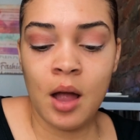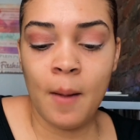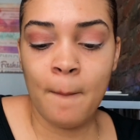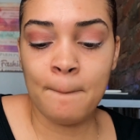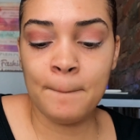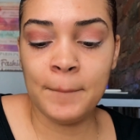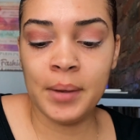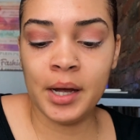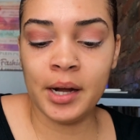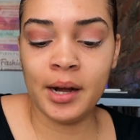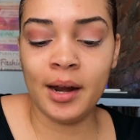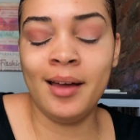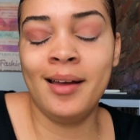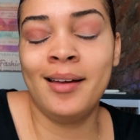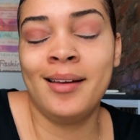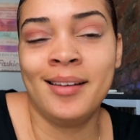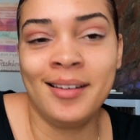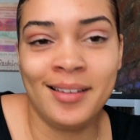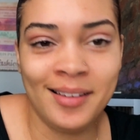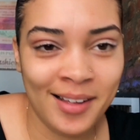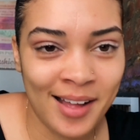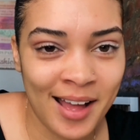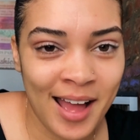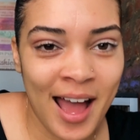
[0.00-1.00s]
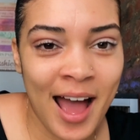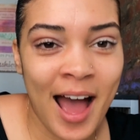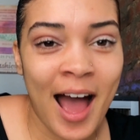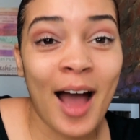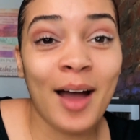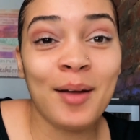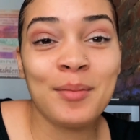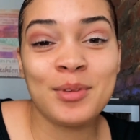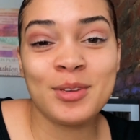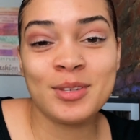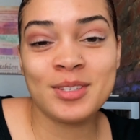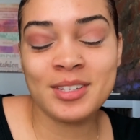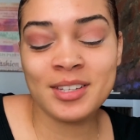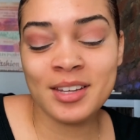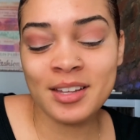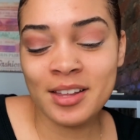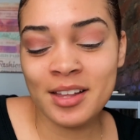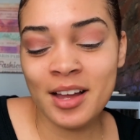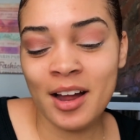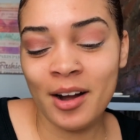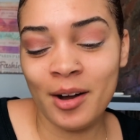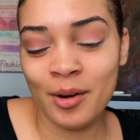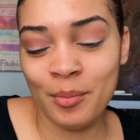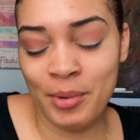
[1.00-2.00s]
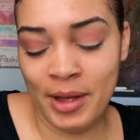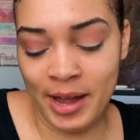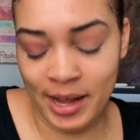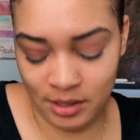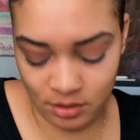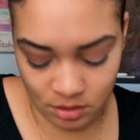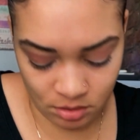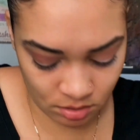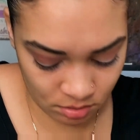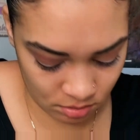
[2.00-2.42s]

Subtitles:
But I'm using her palette.